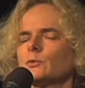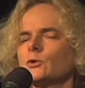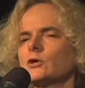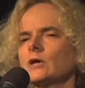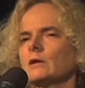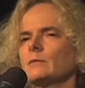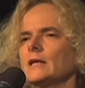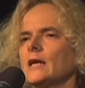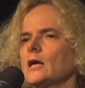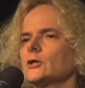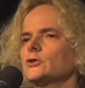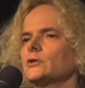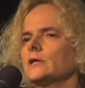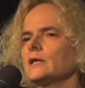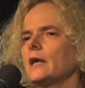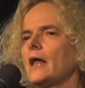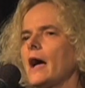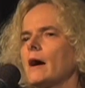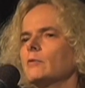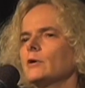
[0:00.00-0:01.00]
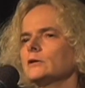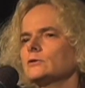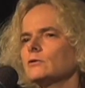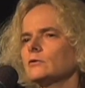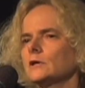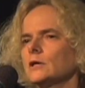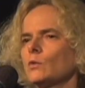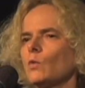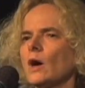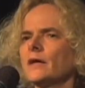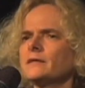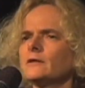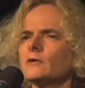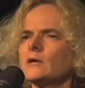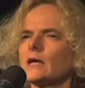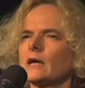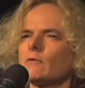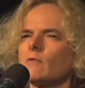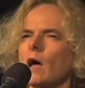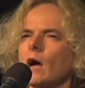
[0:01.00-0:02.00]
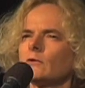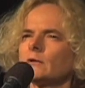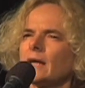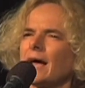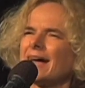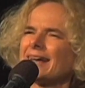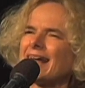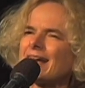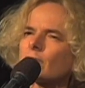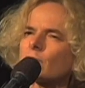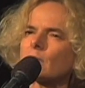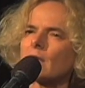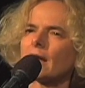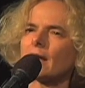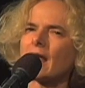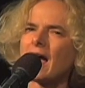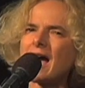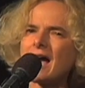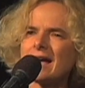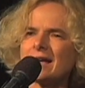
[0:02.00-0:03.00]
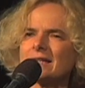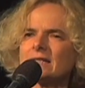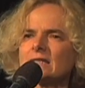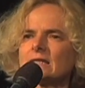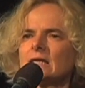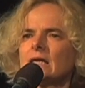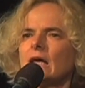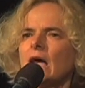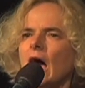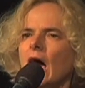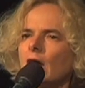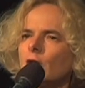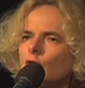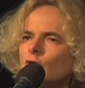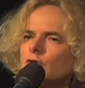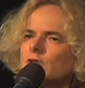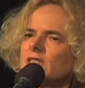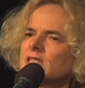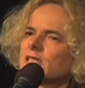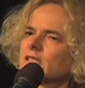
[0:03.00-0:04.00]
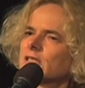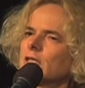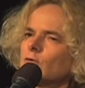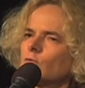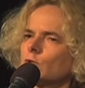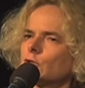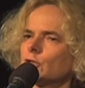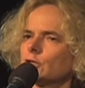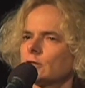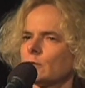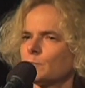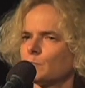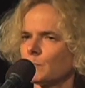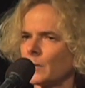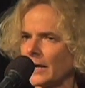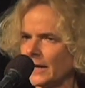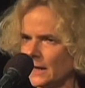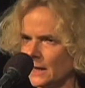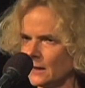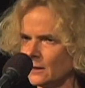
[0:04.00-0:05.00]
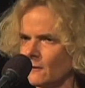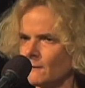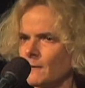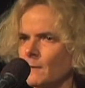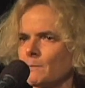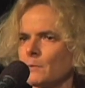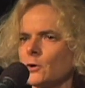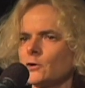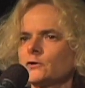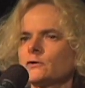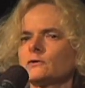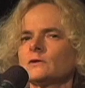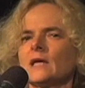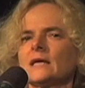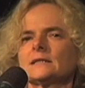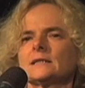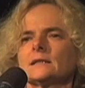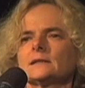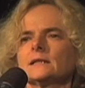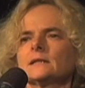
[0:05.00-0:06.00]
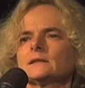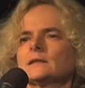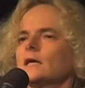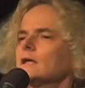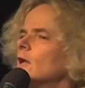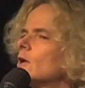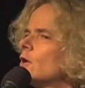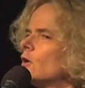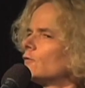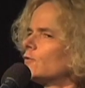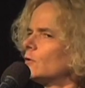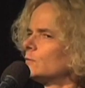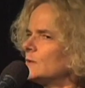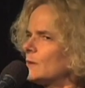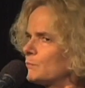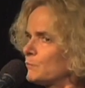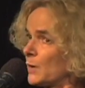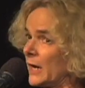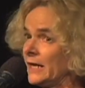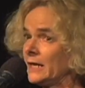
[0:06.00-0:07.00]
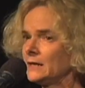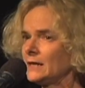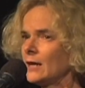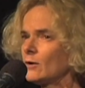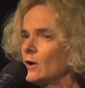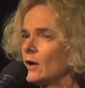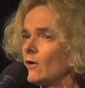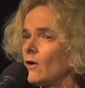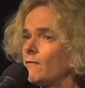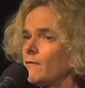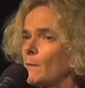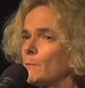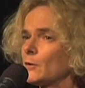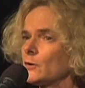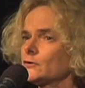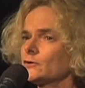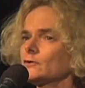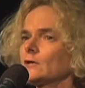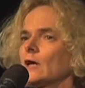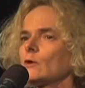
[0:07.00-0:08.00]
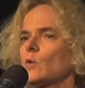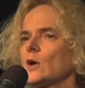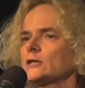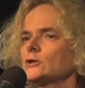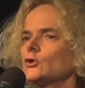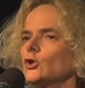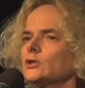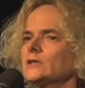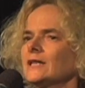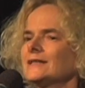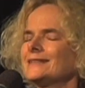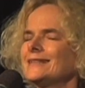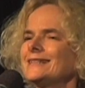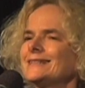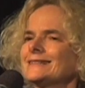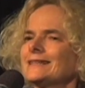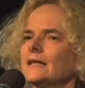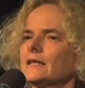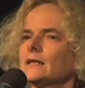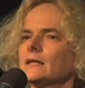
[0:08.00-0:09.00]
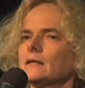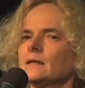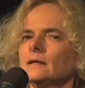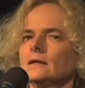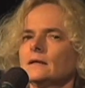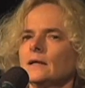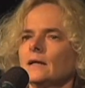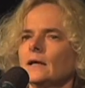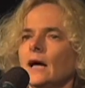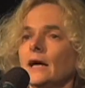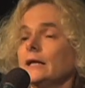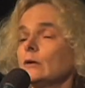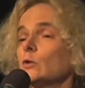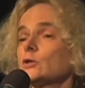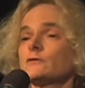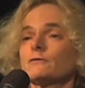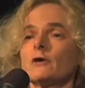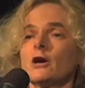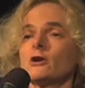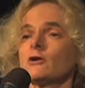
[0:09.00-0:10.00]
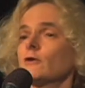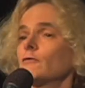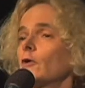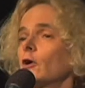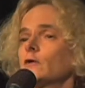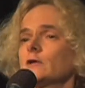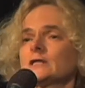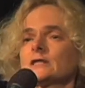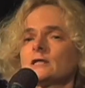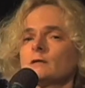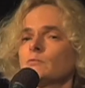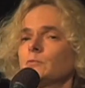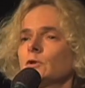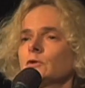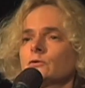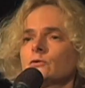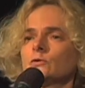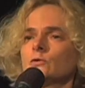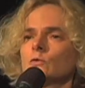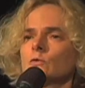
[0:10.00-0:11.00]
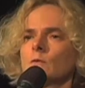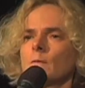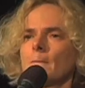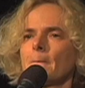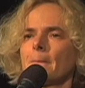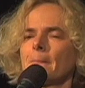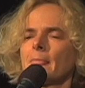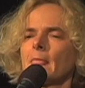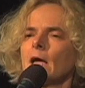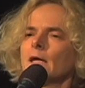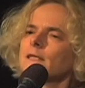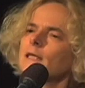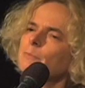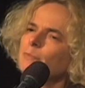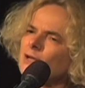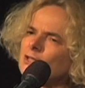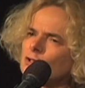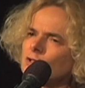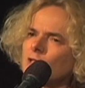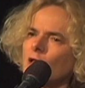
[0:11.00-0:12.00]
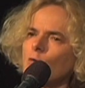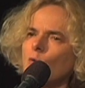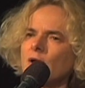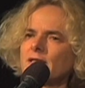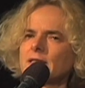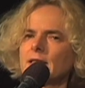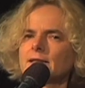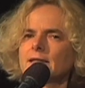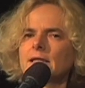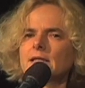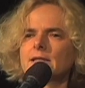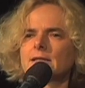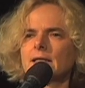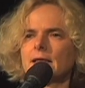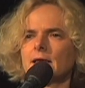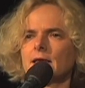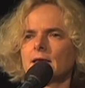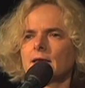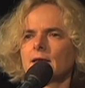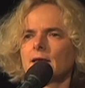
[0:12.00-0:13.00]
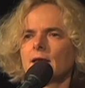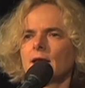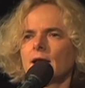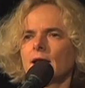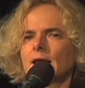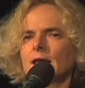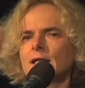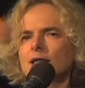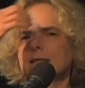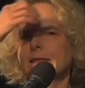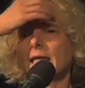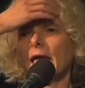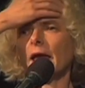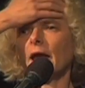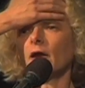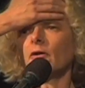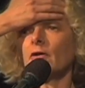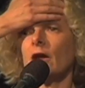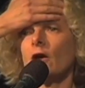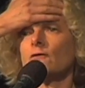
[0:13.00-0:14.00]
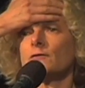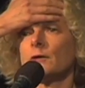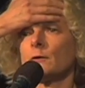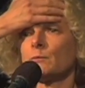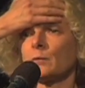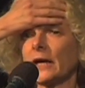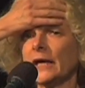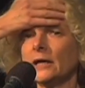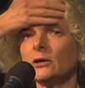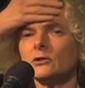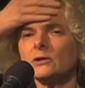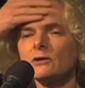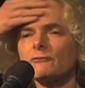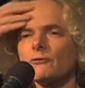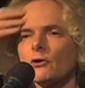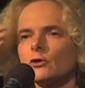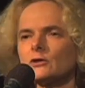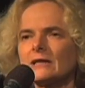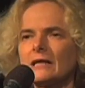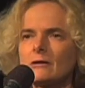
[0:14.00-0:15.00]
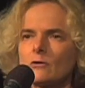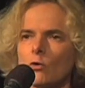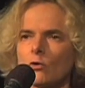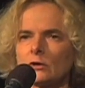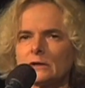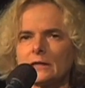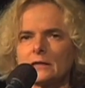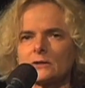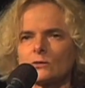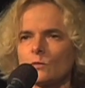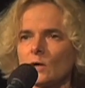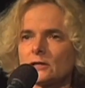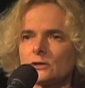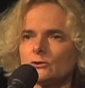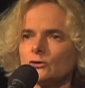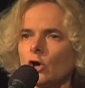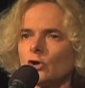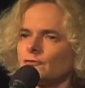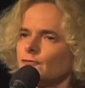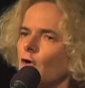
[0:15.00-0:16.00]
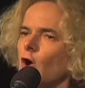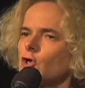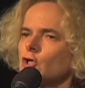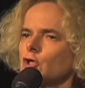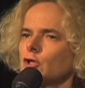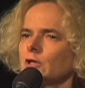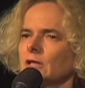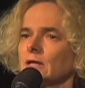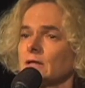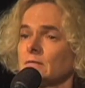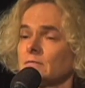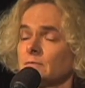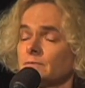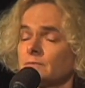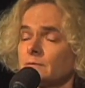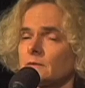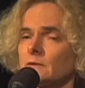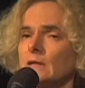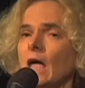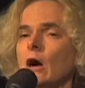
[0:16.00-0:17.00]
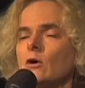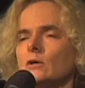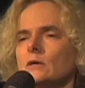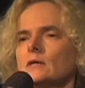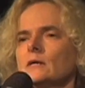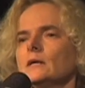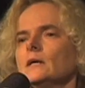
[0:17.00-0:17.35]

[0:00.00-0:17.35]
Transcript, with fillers: Brookhaven National Laboratory wandering around, and I realized I could distinguish the brain of a person that's addicted from the brain that, of a person that was not addicted. And it was very, very simple to do. The person that was addicted, his area of the brain on the frontal cortex was not functioning. Now,